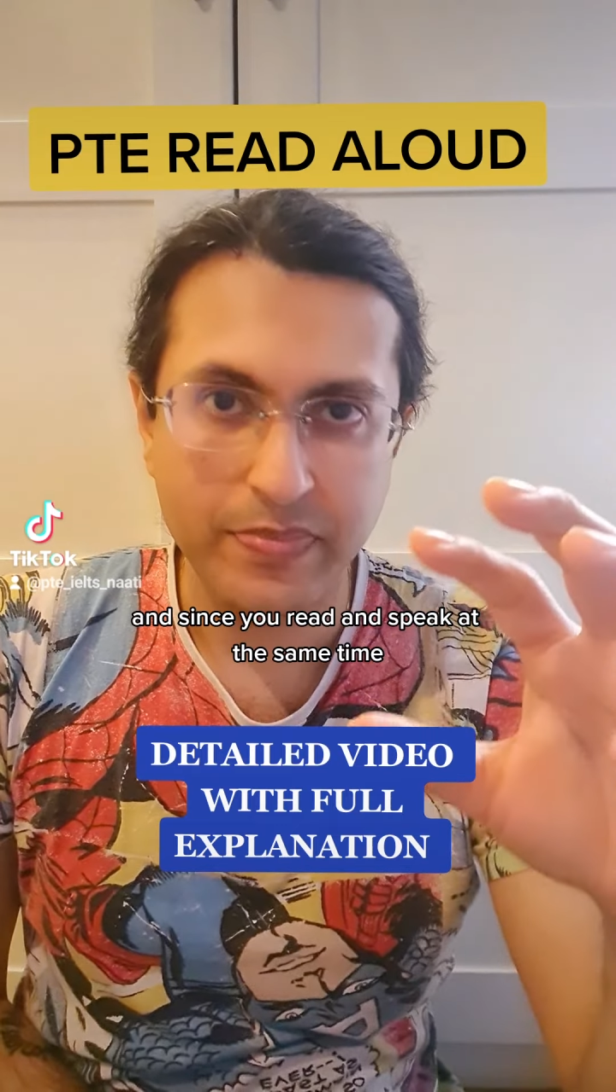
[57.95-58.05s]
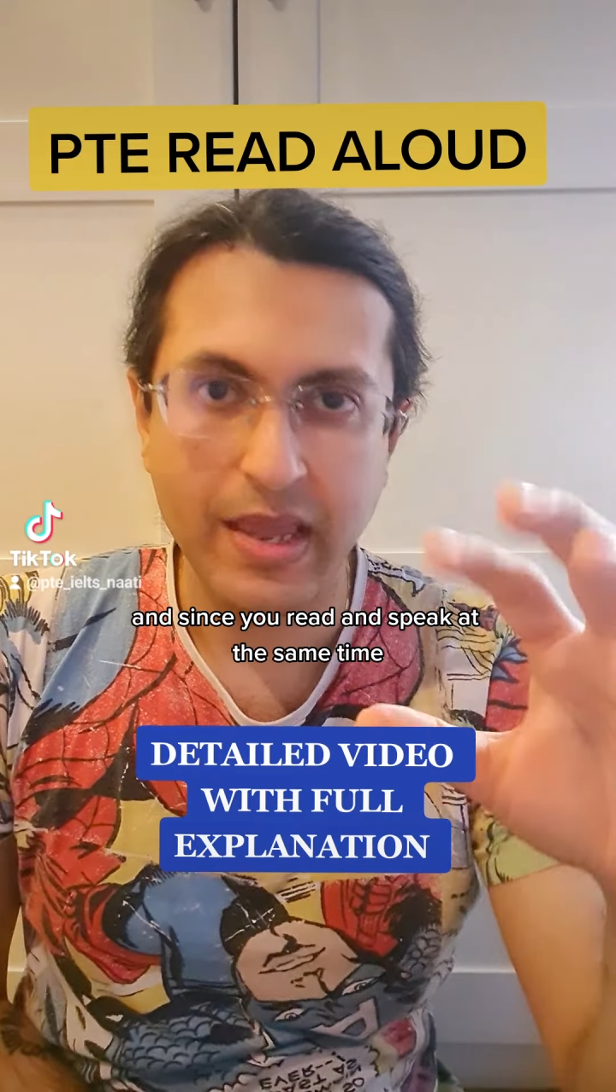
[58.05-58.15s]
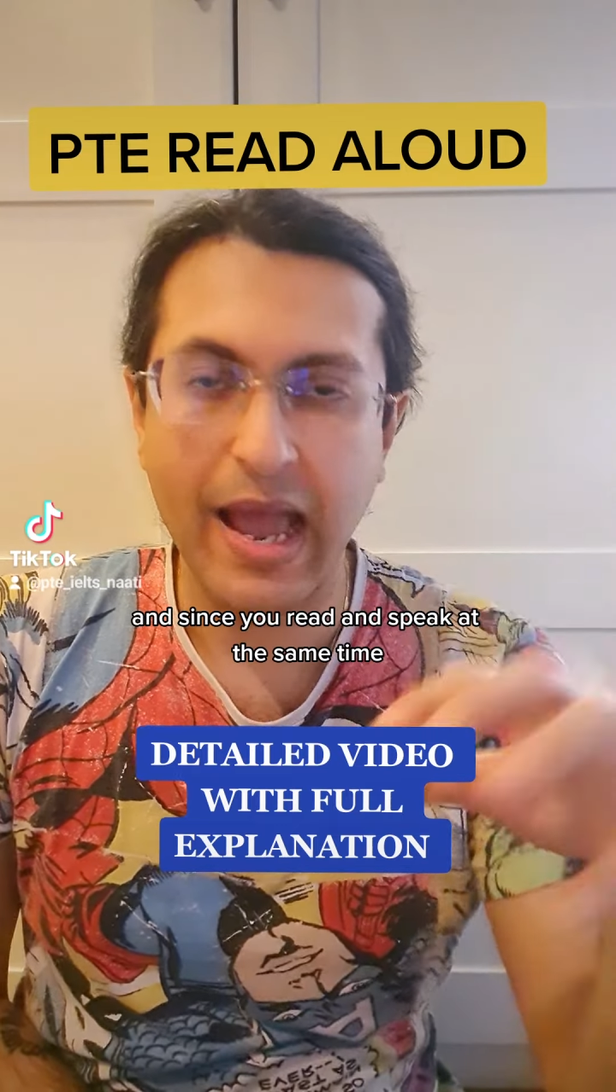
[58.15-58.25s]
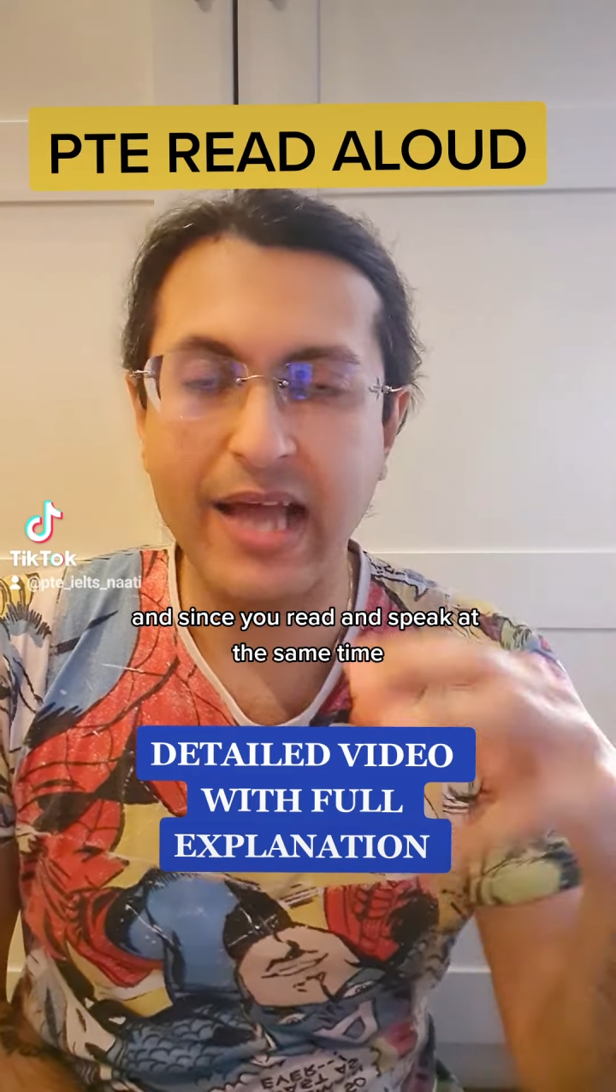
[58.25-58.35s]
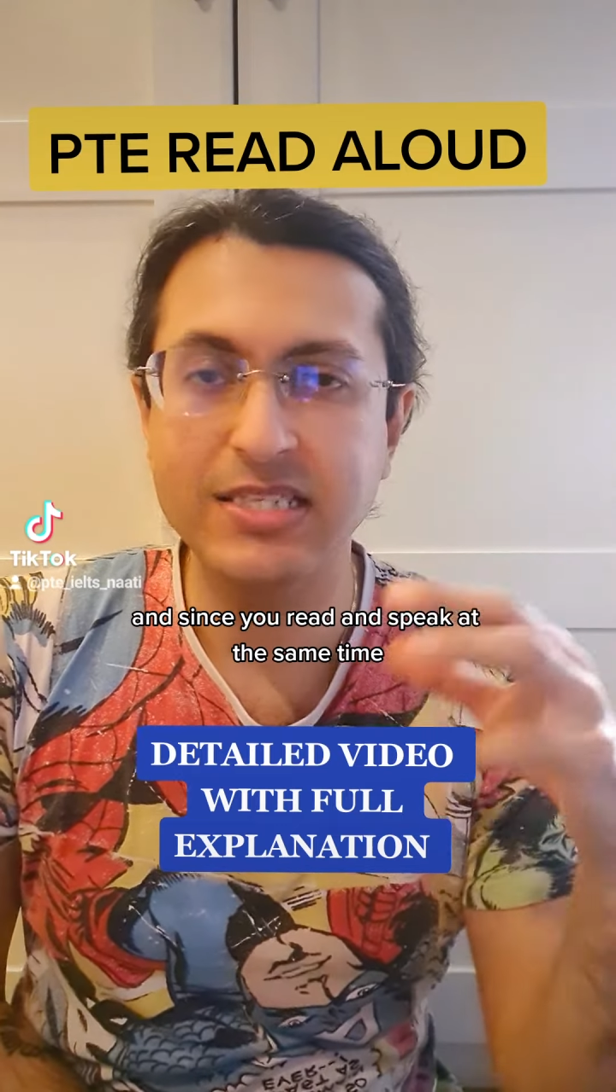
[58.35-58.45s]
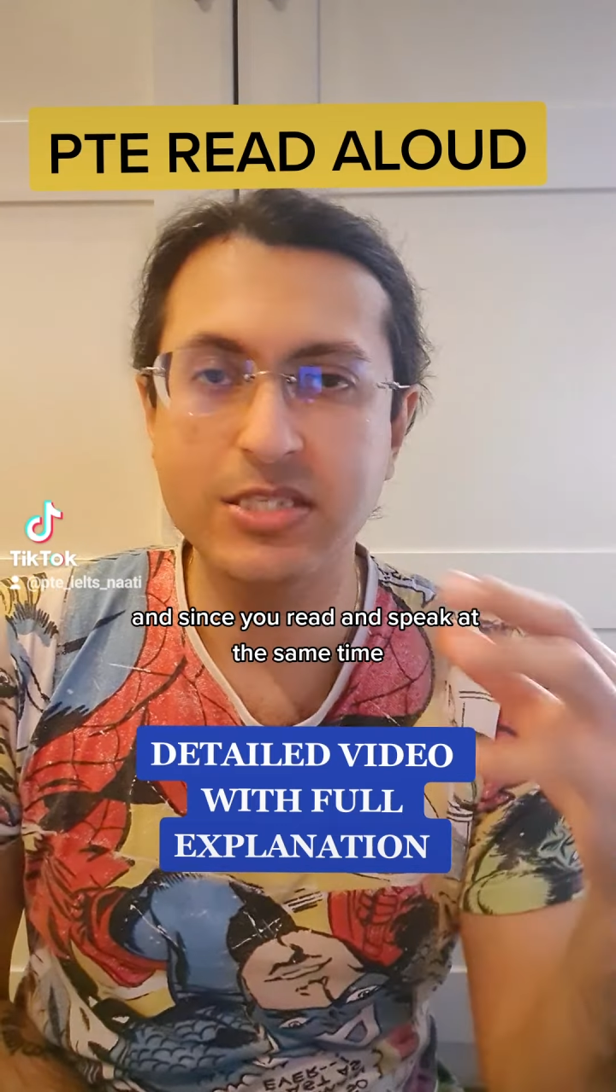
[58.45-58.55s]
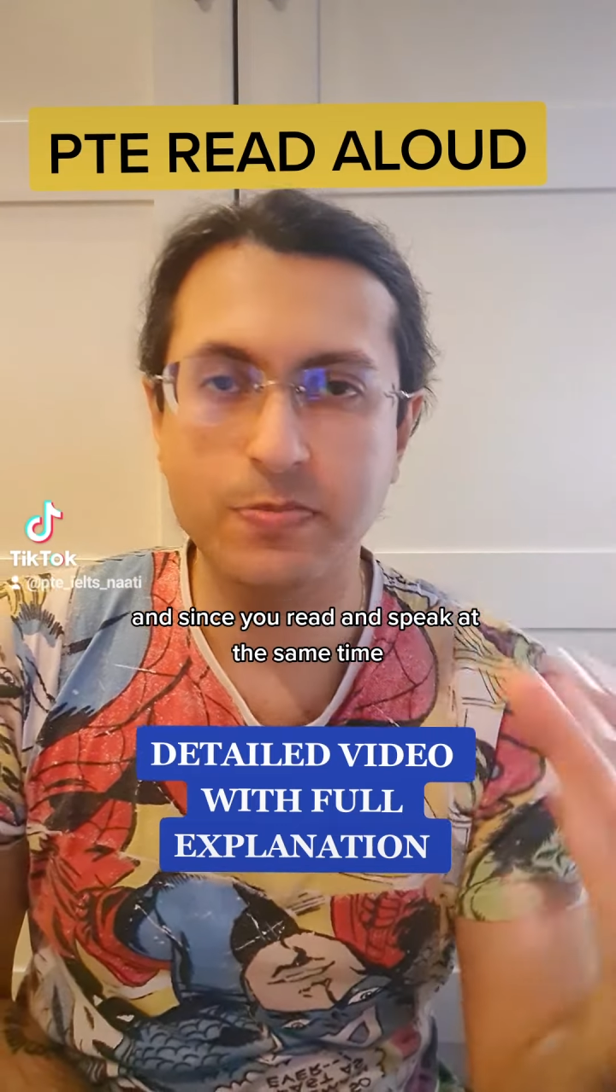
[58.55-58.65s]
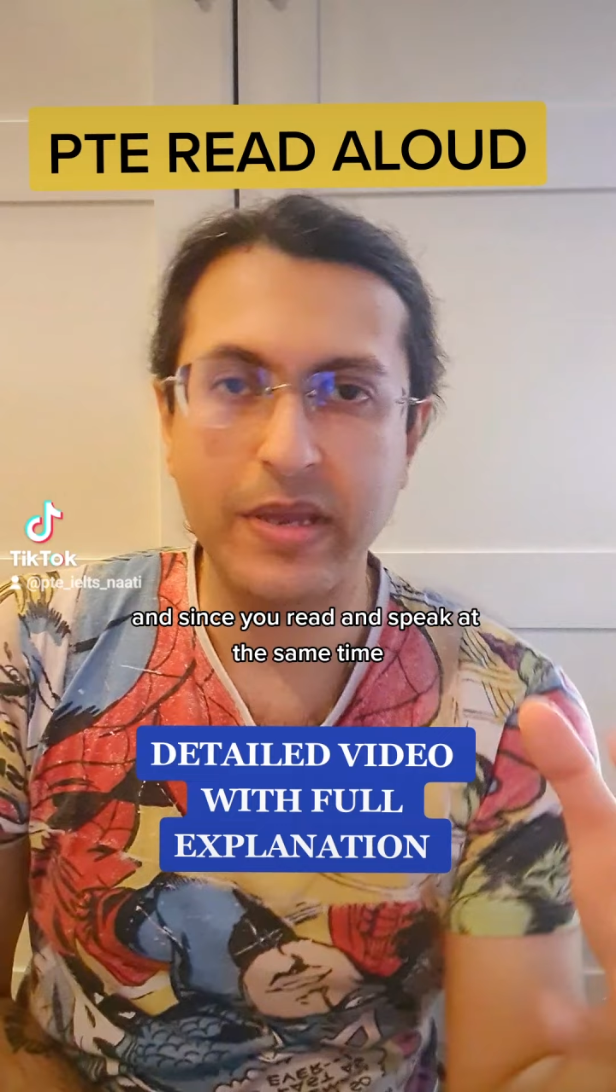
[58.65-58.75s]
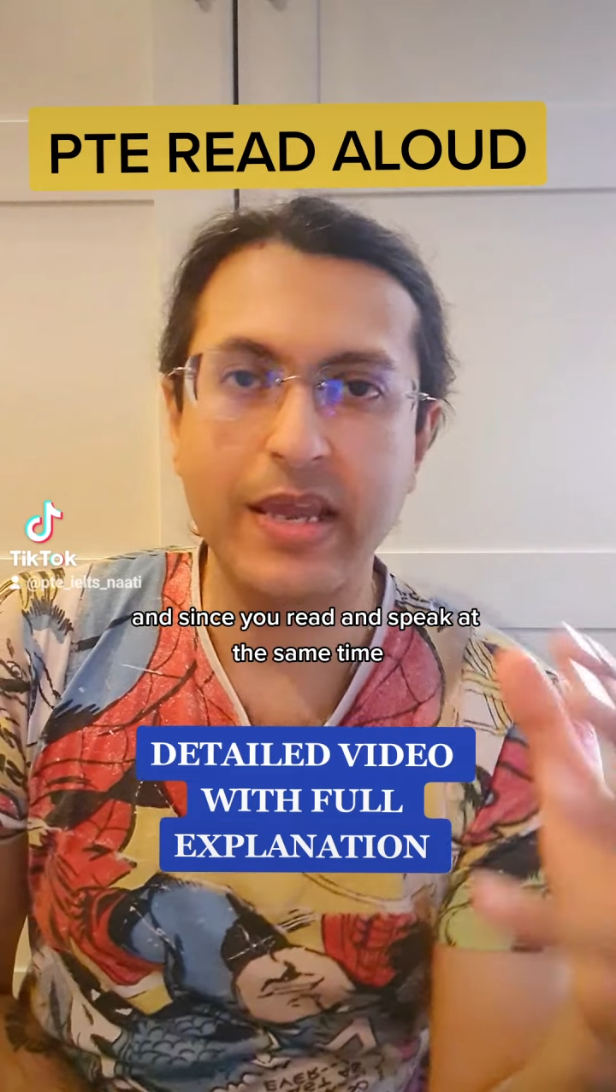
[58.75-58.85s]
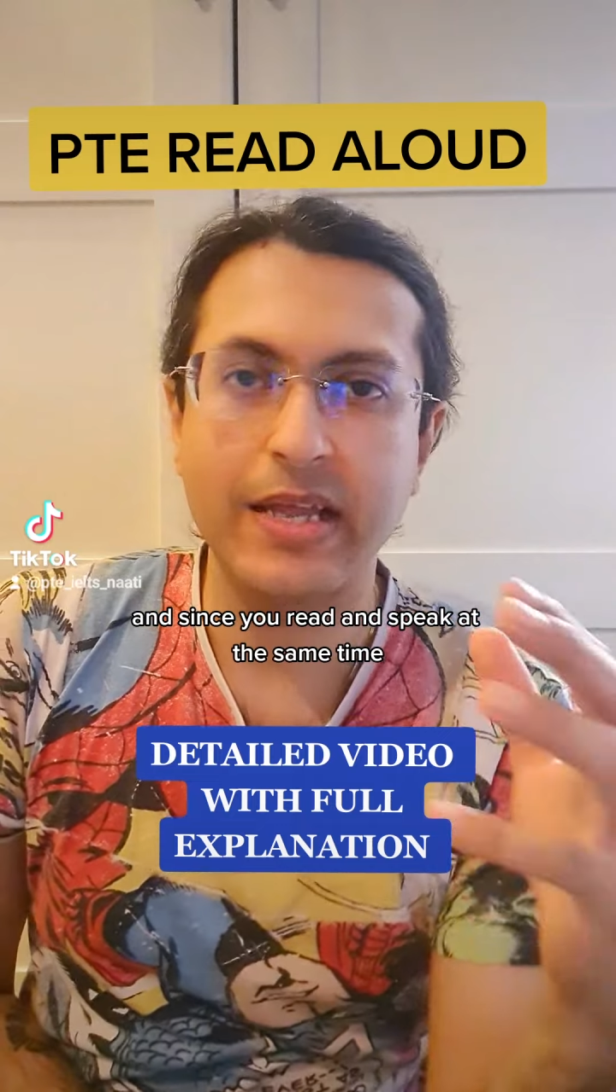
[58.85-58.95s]
and
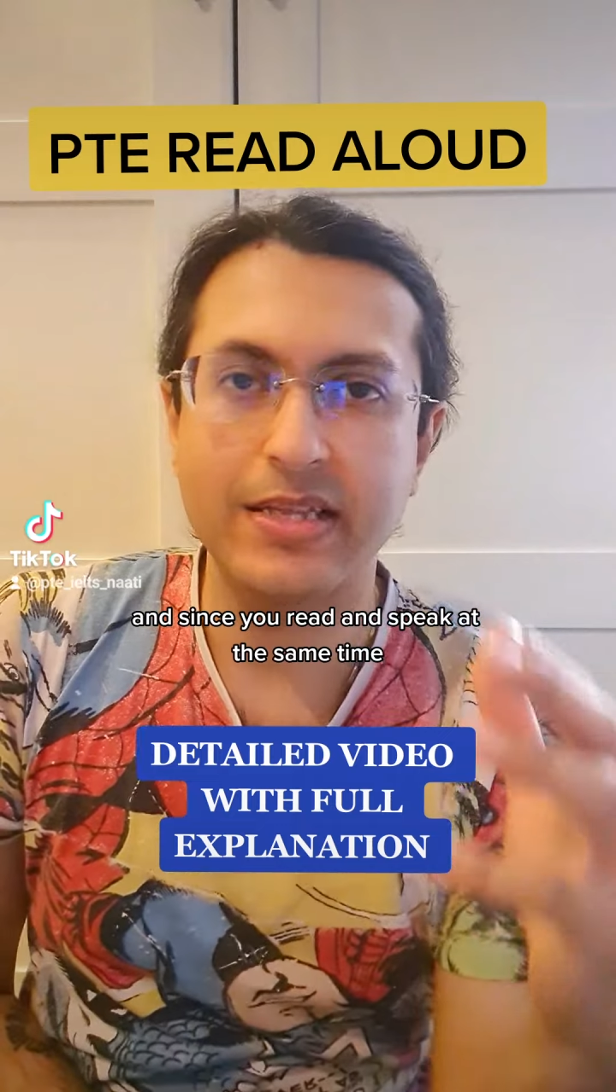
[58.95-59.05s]
speak at